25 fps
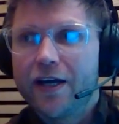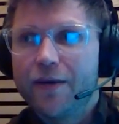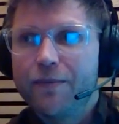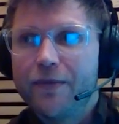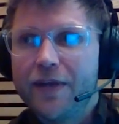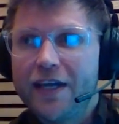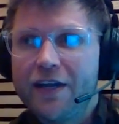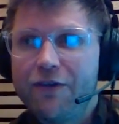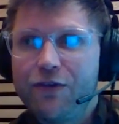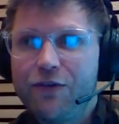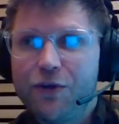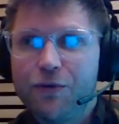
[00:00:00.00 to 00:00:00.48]

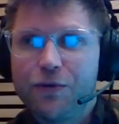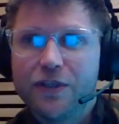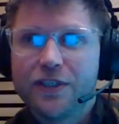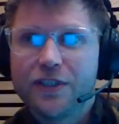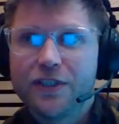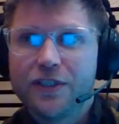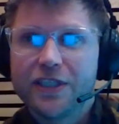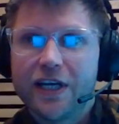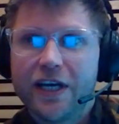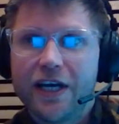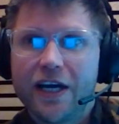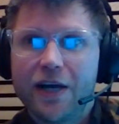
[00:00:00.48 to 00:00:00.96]
if you were
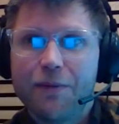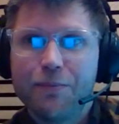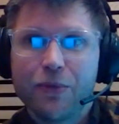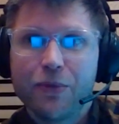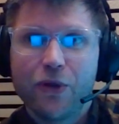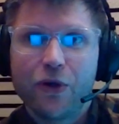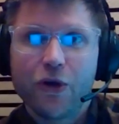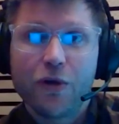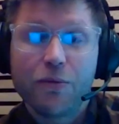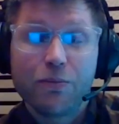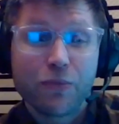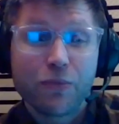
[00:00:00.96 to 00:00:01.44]
to
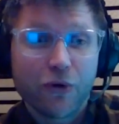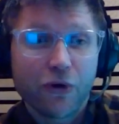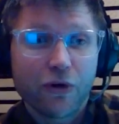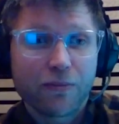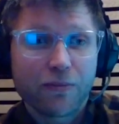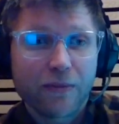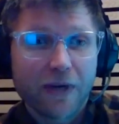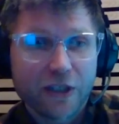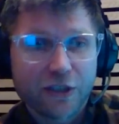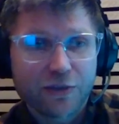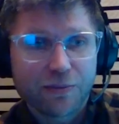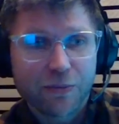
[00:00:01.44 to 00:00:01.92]
employ Broad
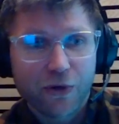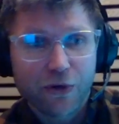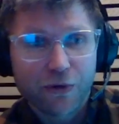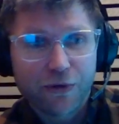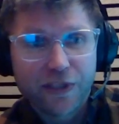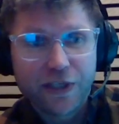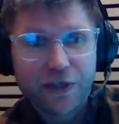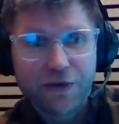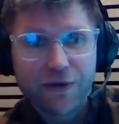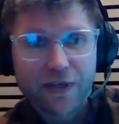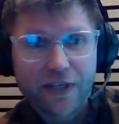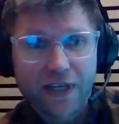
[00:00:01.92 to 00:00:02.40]
Match more
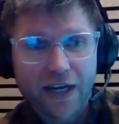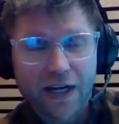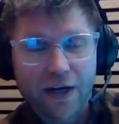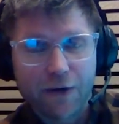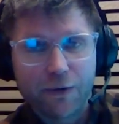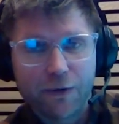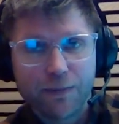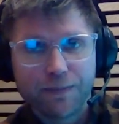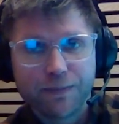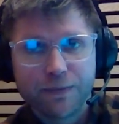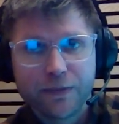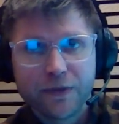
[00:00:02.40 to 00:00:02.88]
in your
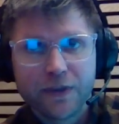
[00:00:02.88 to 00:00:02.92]
account,